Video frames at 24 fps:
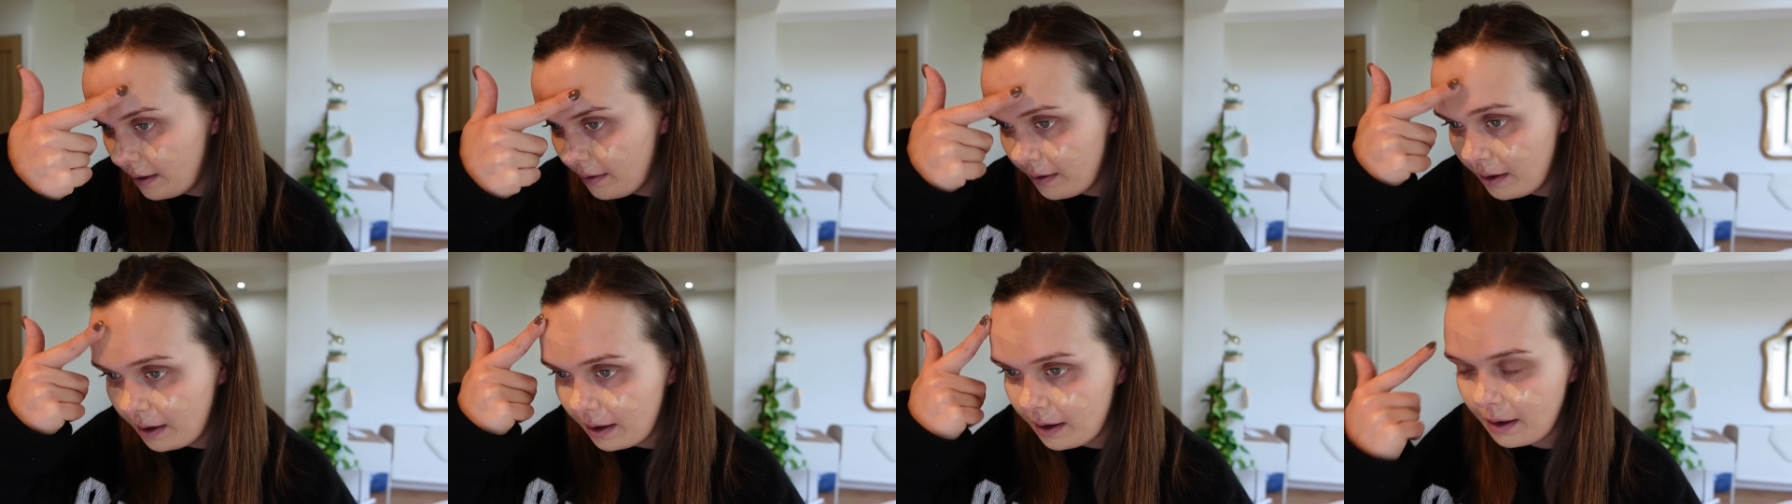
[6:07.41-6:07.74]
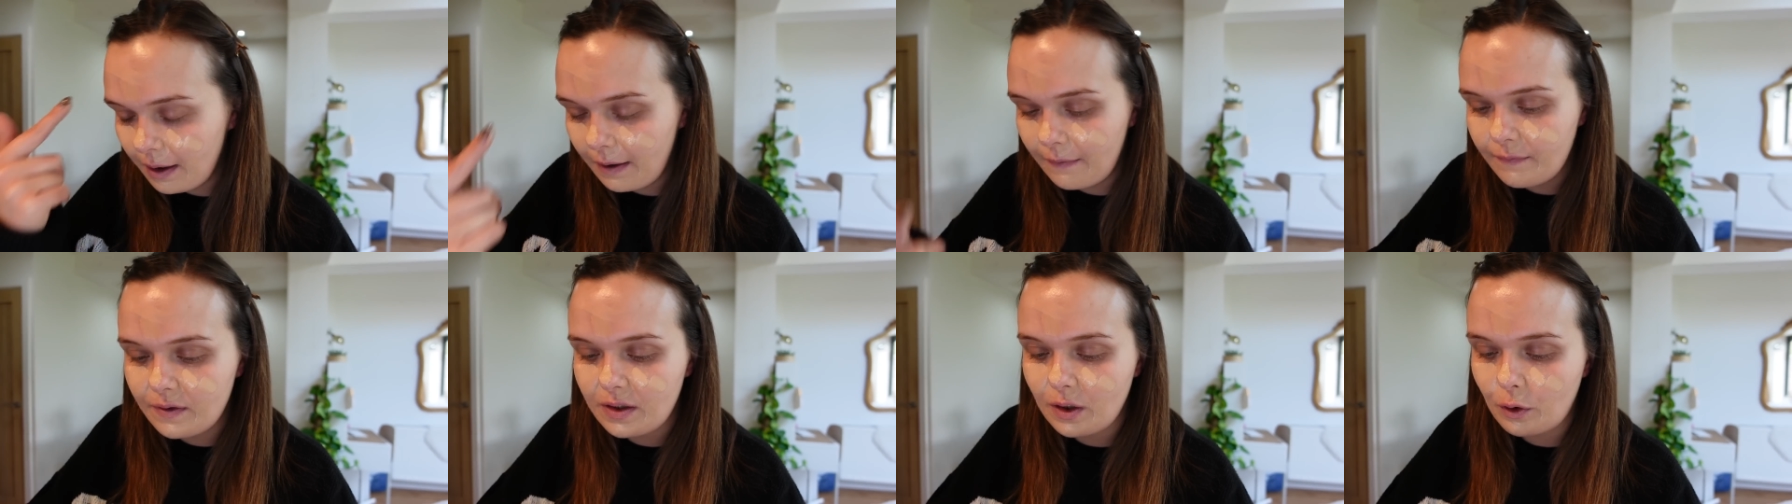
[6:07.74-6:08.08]
I think it
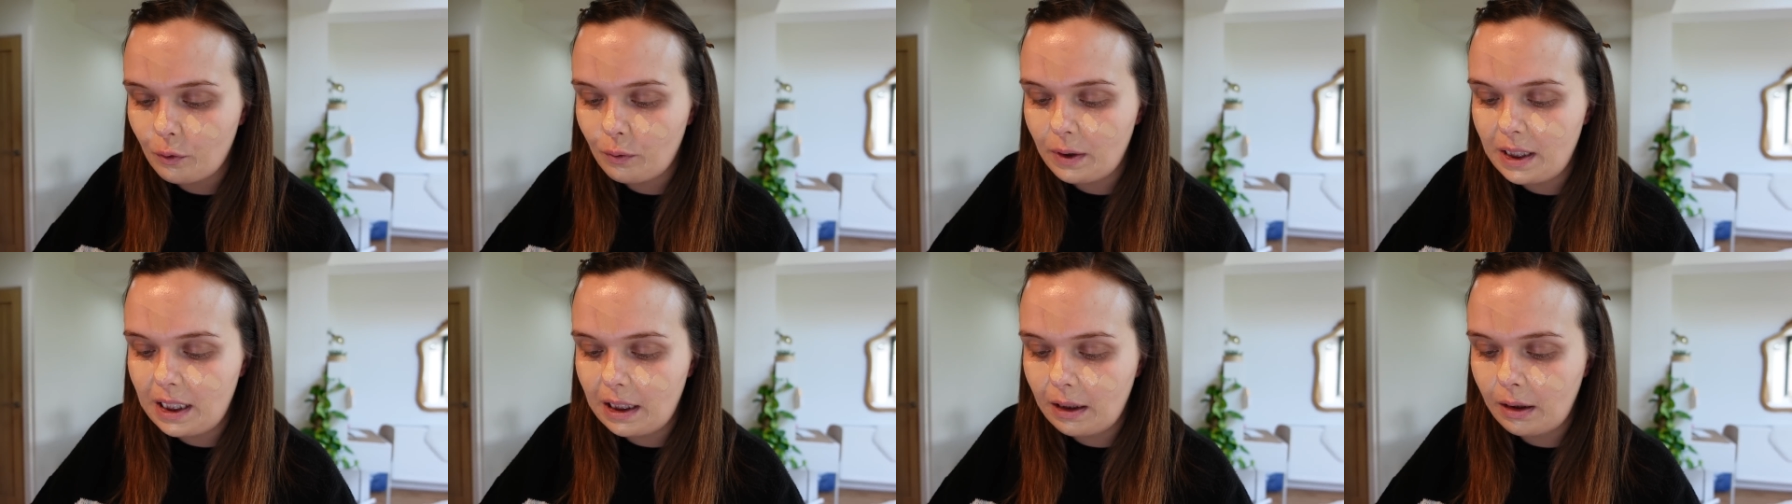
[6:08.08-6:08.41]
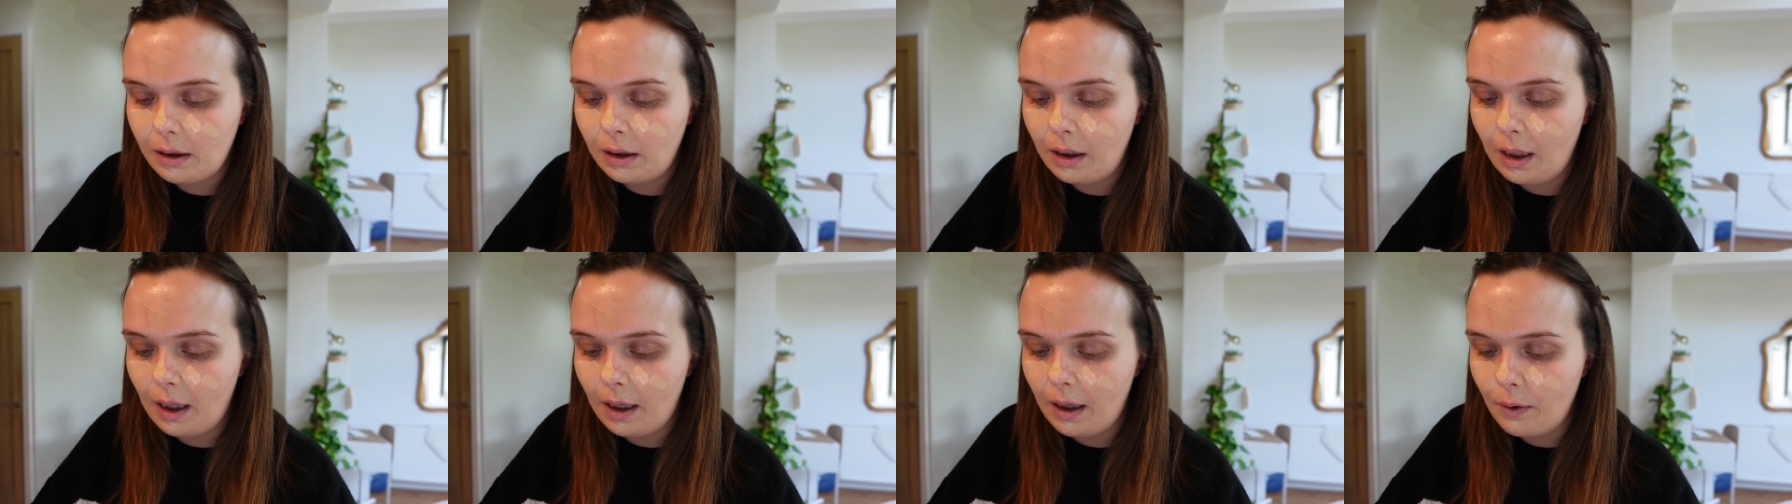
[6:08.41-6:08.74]
gives a great
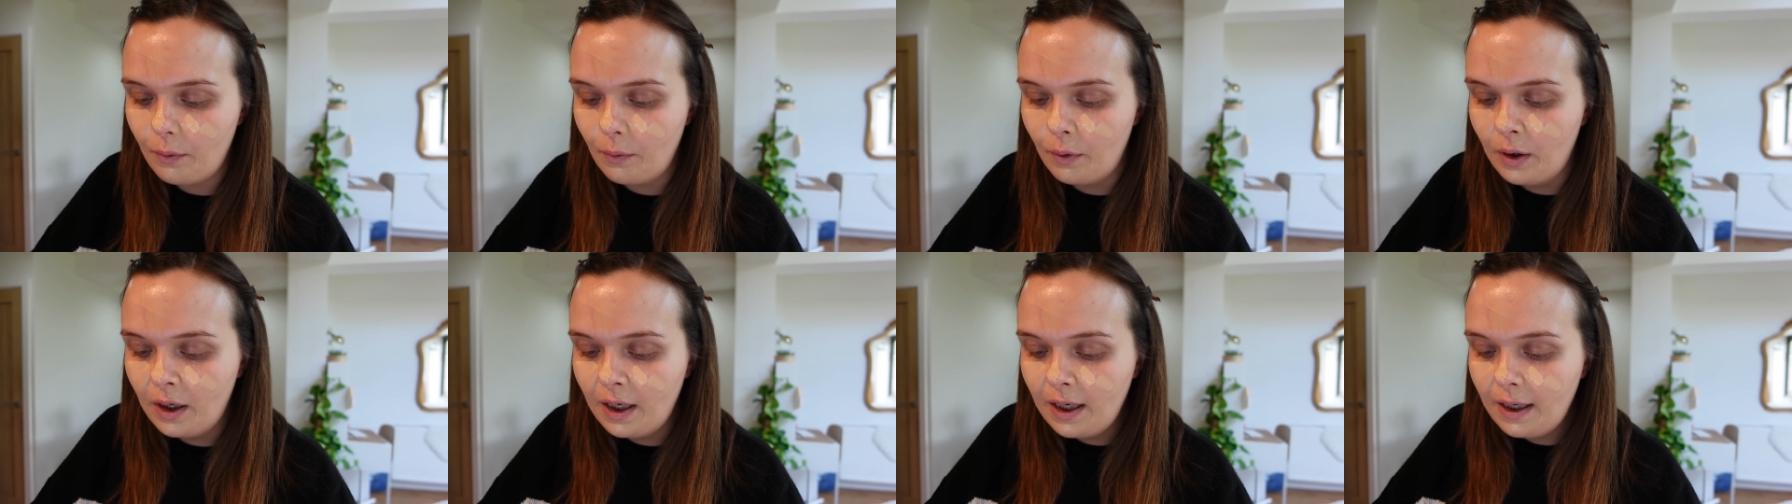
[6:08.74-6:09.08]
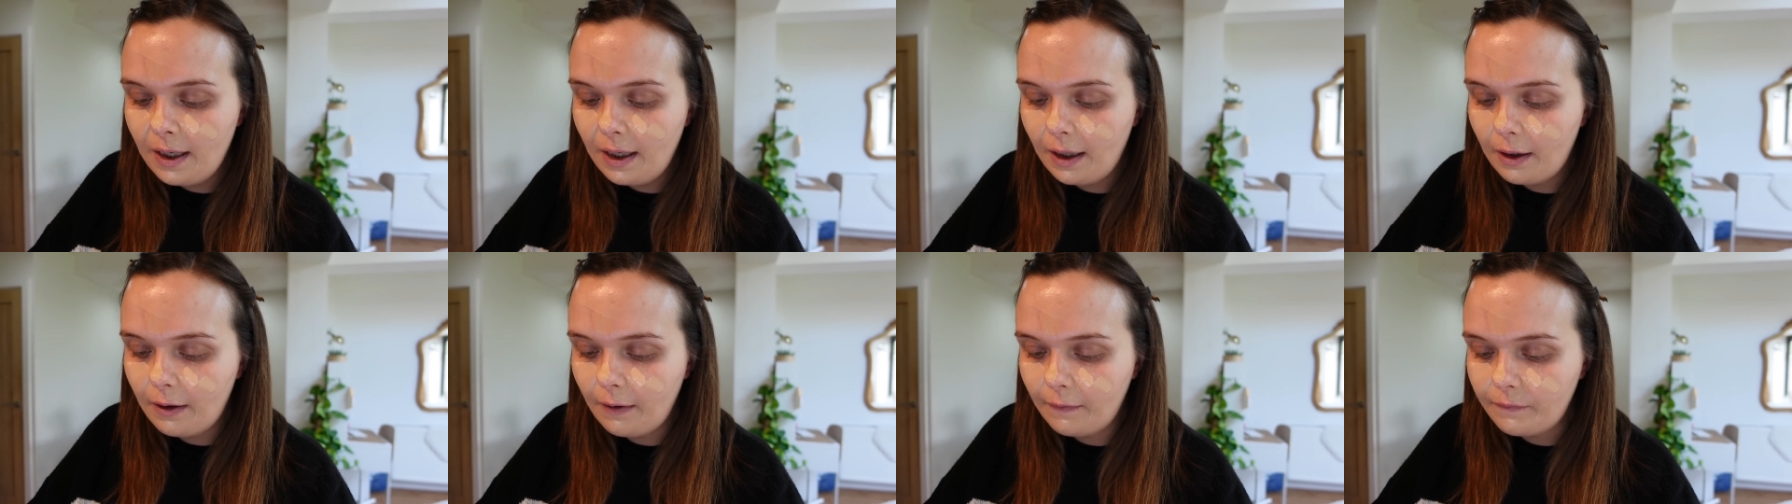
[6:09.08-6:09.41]
glow,
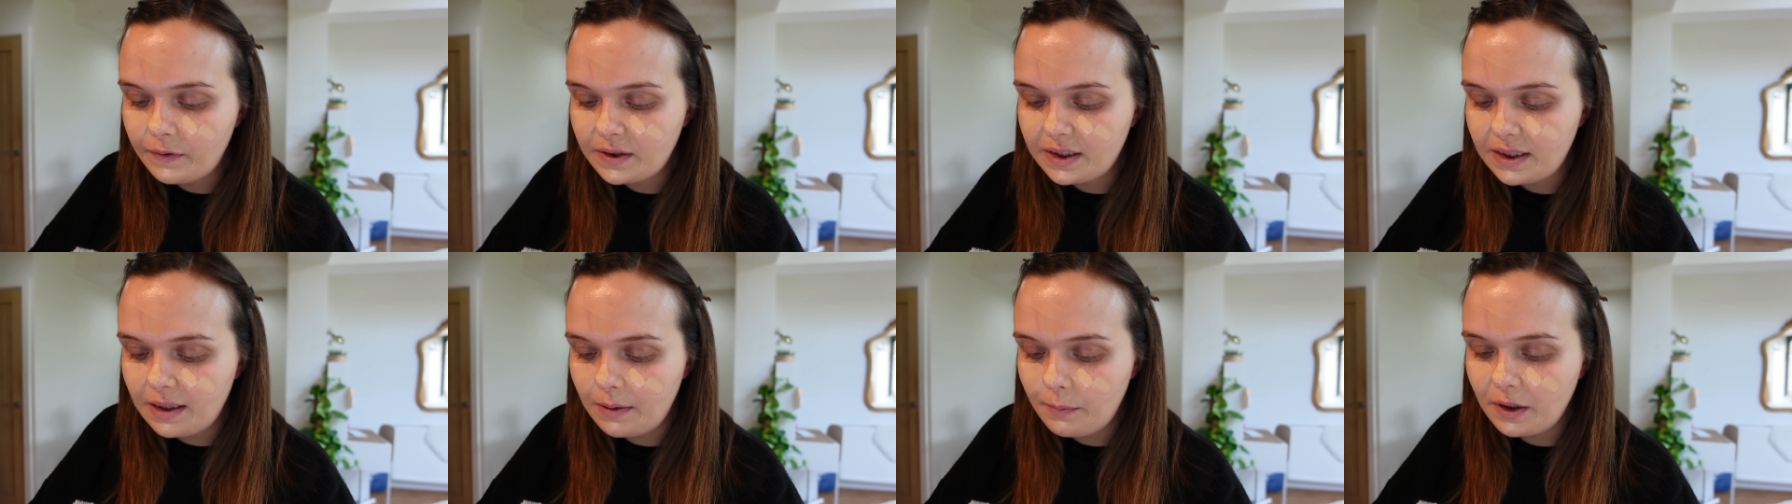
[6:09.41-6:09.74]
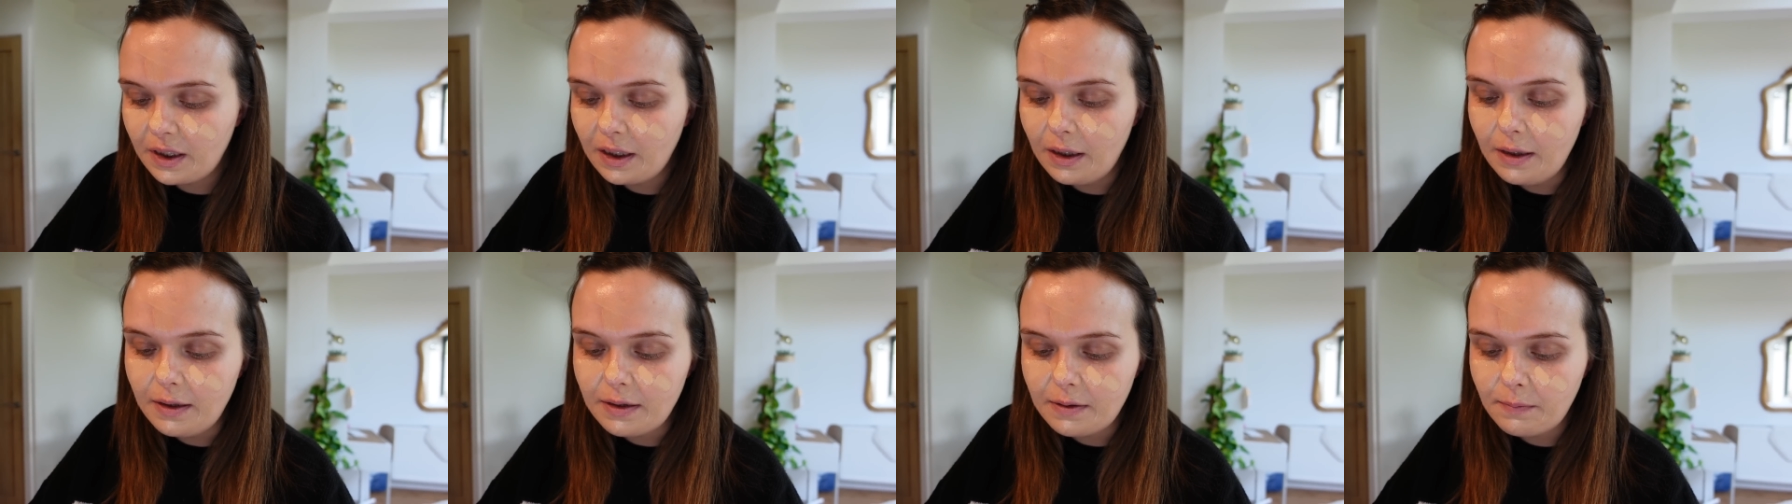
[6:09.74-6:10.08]
and obviously
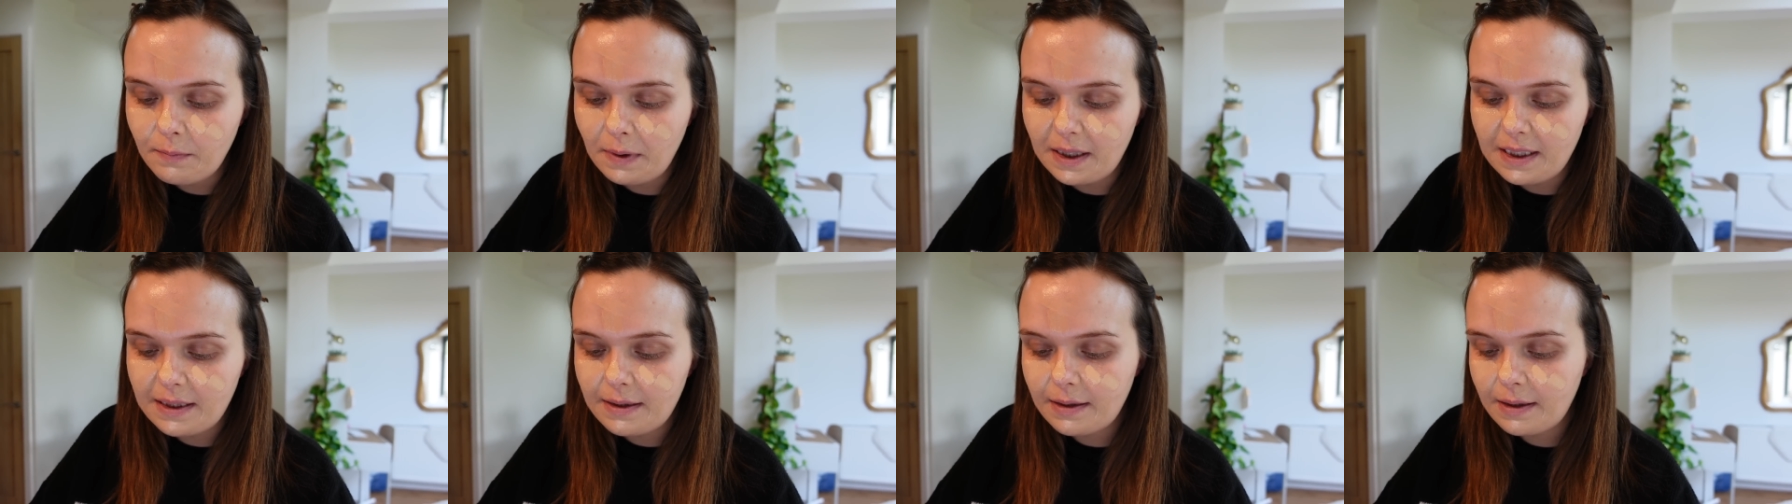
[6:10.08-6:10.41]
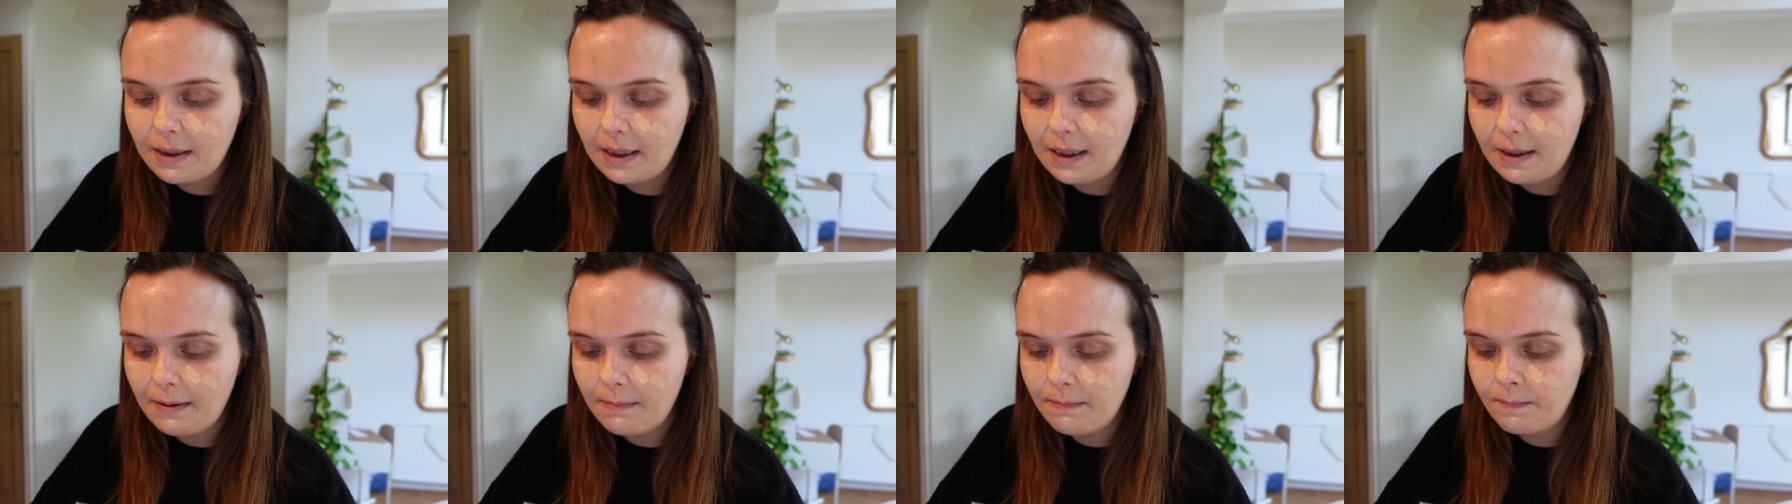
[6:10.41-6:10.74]
because my
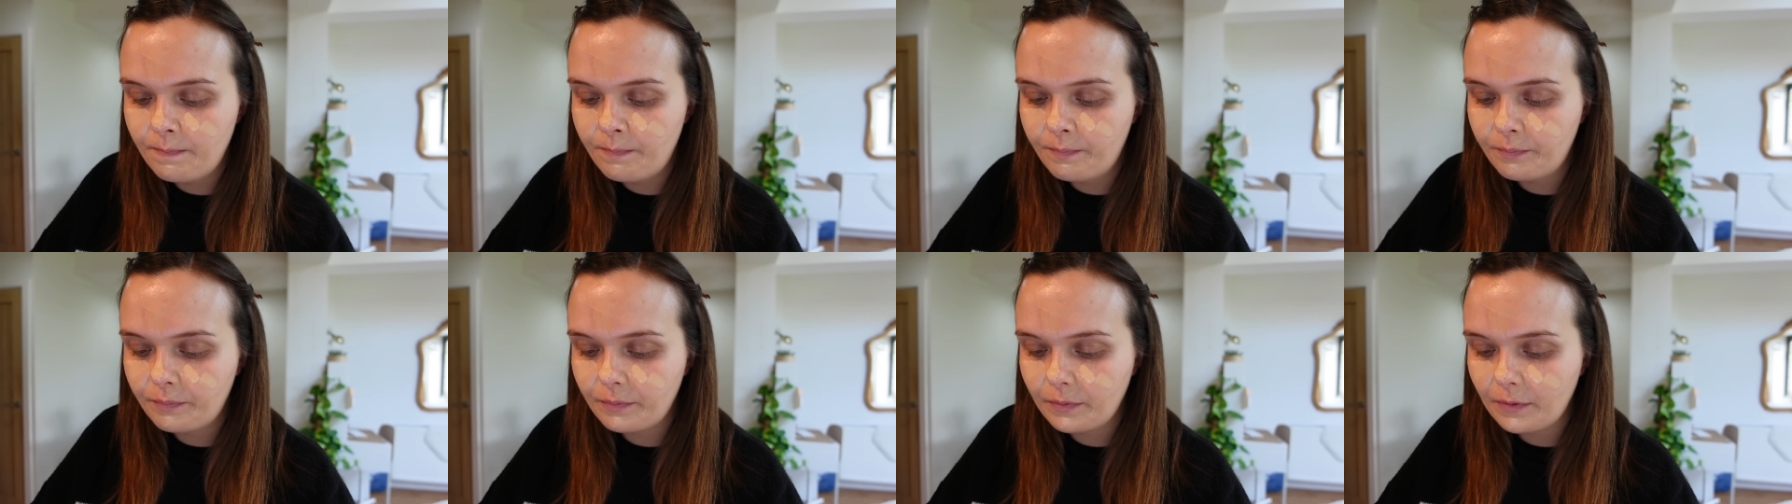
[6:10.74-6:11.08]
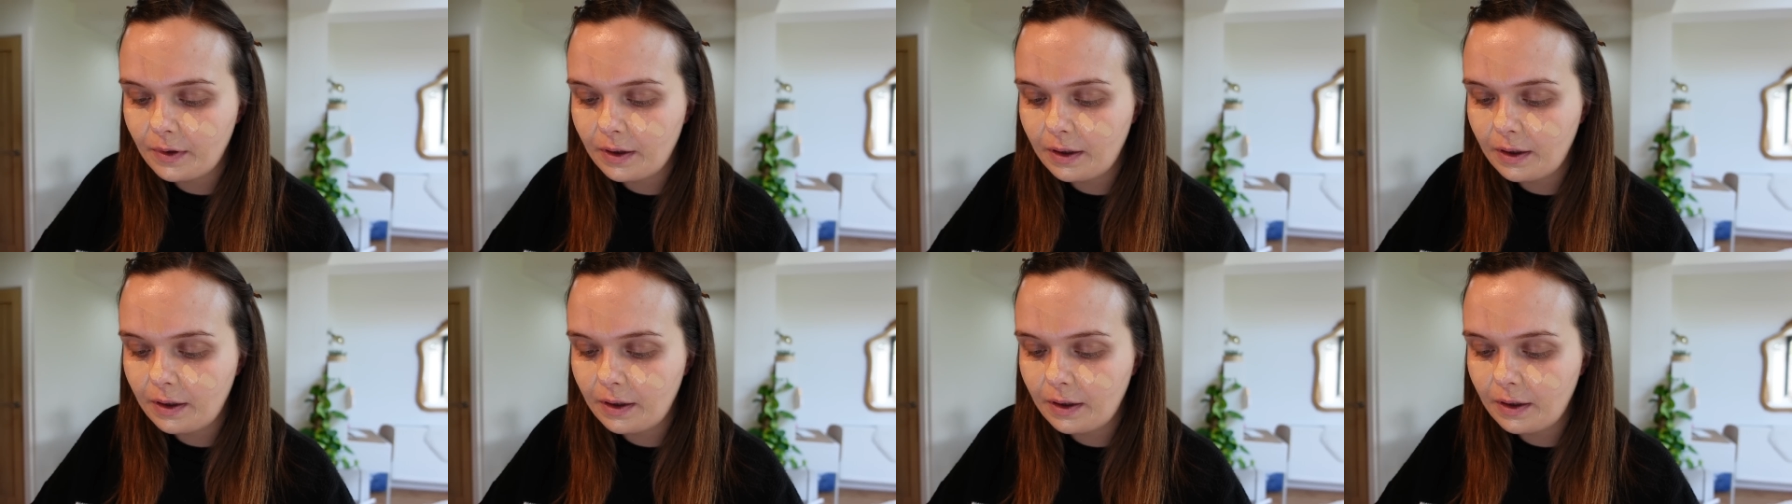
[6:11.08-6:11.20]
skin